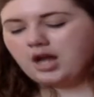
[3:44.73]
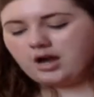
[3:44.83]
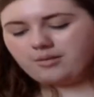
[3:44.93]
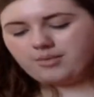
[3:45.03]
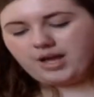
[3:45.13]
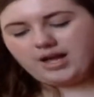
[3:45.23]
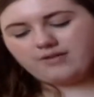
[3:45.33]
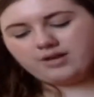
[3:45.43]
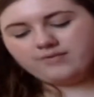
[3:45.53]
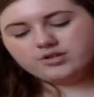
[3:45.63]
I
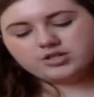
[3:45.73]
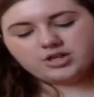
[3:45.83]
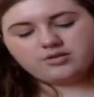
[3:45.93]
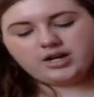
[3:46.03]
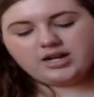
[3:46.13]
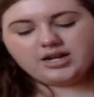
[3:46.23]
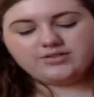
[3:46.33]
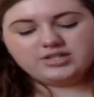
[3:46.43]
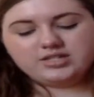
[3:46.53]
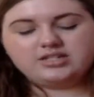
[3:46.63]
have Comfort Zone. I
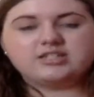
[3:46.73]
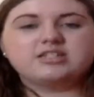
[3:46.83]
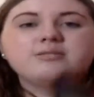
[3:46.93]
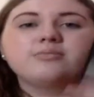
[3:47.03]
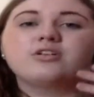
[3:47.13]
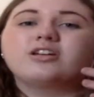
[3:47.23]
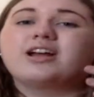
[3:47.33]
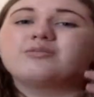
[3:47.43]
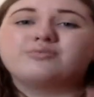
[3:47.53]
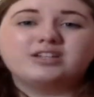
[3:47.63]
got this in December, and
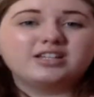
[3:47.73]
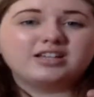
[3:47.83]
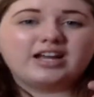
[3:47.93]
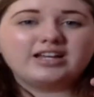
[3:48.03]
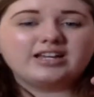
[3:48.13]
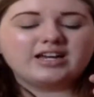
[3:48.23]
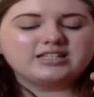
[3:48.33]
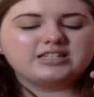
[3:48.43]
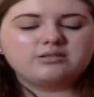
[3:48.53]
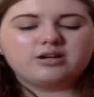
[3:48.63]
I really like it. I
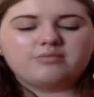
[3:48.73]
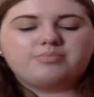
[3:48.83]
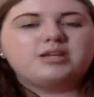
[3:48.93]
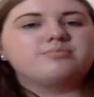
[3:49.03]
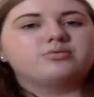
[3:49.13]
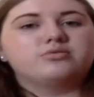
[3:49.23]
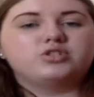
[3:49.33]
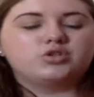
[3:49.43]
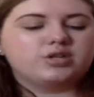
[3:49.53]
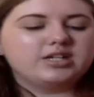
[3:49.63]
see why people
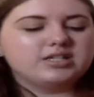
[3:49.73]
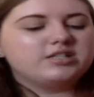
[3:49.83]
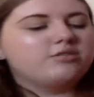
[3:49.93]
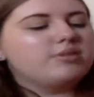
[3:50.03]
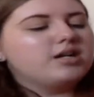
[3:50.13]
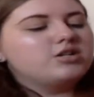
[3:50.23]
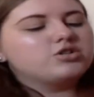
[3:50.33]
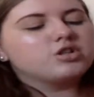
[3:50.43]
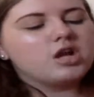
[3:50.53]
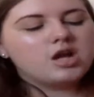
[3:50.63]
enjoy it so
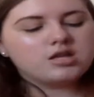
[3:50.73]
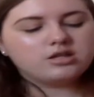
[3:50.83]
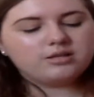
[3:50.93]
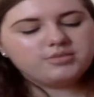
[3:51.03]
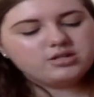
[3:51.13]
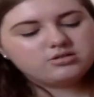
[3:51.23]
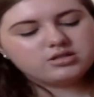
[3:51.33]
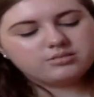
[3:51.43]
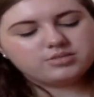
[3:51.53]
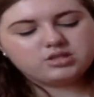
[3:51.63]
much. So let me do
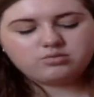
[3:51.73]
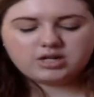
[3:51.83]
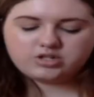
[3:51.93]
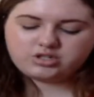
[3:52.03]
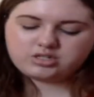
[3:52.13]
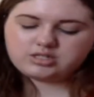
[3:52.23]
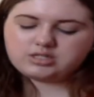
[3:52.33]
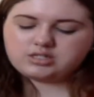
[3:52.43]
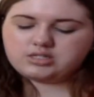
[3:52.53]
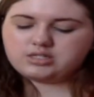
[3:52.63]
some
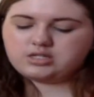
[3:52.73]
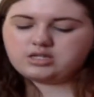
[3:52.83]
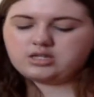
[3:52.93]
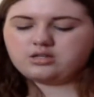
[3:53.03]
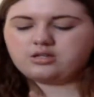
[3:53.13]
swatches.